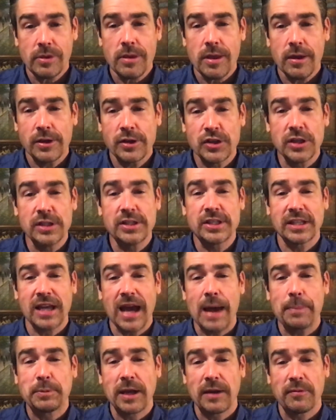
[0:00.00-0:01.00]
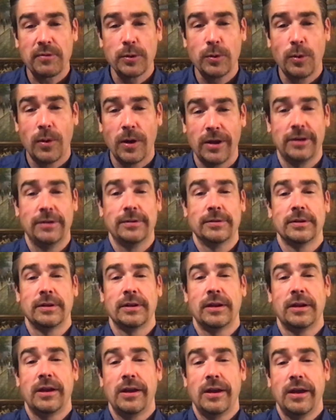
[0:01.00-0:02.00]
she stopped everyone.
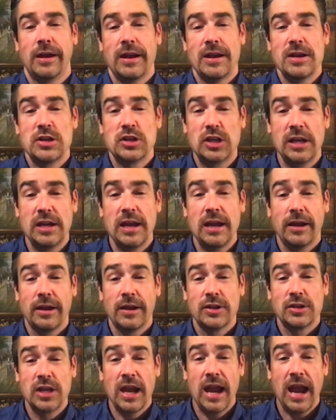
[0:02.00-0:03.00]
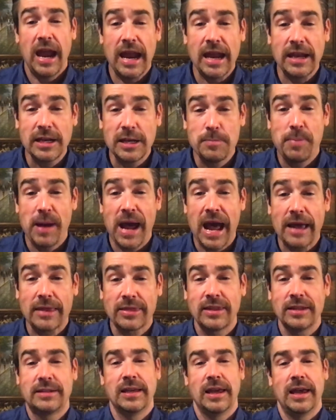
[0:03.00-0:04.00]
She handed back
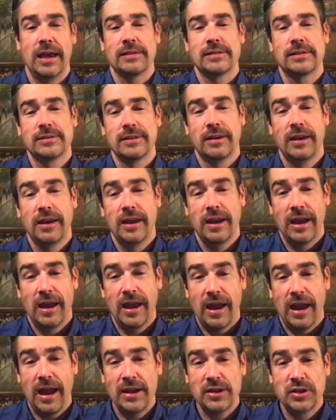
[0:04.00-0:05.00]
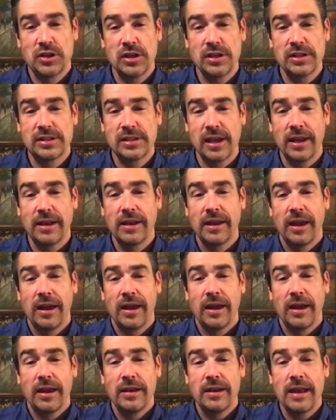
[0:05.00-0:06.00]
the test and she said,
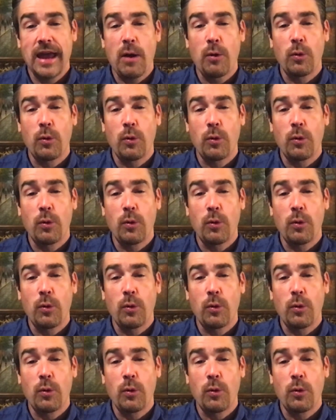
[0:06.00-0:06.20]
now